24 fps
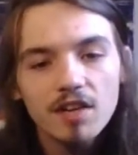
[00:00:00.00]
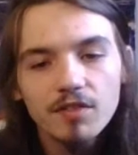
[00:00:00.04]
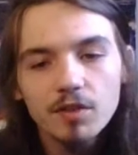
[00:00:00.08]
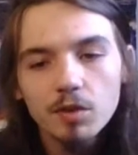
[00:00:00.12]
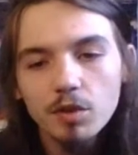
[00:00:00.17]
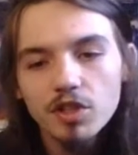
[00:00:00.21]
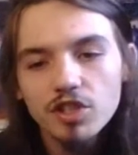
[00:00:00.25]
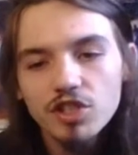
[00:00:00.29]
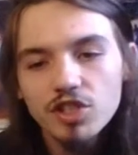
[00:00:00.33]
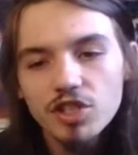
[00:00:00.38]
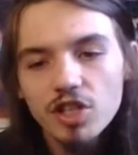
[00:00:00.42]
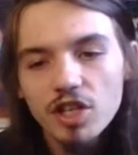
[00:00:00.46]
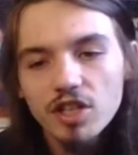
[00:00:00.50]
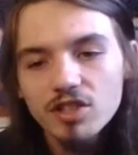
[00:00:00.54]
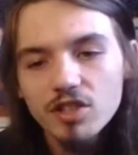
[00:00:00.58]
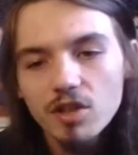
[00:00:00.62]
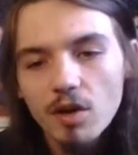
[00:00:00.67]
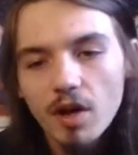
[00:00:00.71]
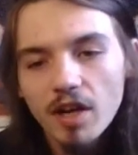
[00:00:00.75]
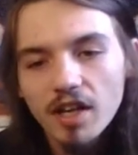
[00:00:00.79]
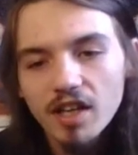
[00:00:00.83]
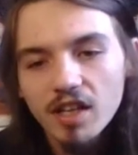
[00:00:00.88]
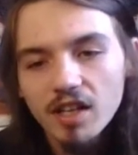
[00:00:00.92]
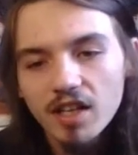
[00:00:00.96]
It was just so
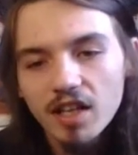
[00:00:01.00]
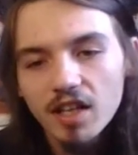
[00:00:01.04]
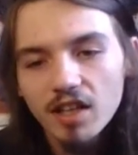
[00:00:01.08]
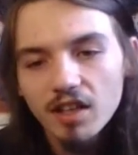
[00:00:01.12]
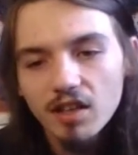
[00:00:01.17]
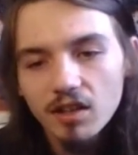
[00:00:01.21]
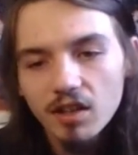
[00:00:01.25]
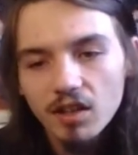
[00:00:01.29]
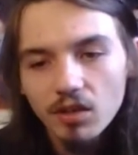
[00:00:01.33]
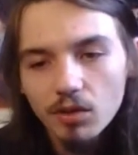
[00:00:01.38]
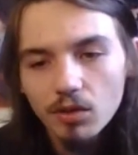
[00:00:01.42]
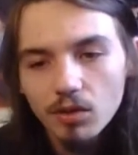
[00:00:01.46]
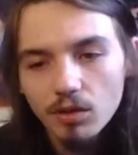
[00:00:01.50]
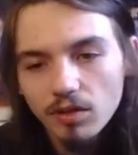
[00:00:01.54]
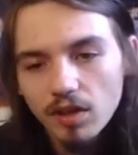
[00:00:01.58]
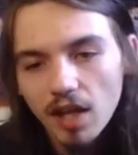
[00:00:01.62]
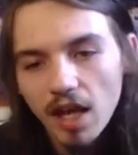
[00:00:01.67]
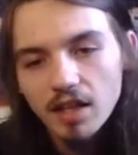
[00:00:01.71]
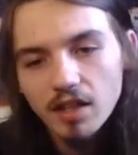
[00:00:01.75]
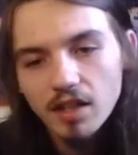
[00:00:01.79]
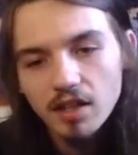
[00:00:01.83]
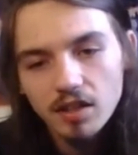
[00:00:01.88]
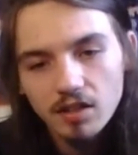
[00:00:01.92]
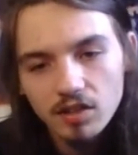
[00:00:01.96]
I could get little
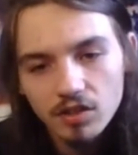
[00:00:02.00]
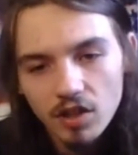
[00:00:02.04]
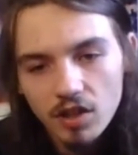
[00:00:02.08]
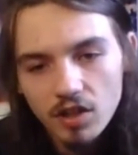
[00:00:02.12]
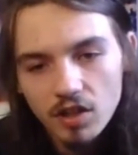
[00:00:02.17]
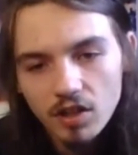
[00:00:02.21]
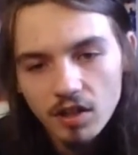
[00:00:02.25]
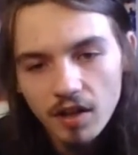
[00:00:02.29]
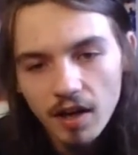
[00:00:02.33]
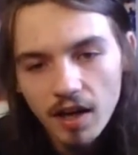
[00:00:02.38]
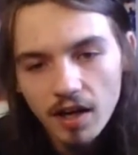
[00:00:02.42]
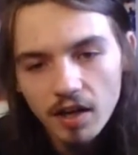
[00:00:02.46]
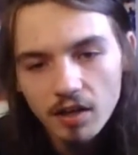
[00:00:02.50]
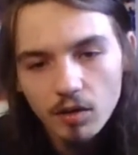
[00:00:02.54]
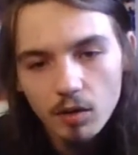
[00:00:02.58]
light dirt gain,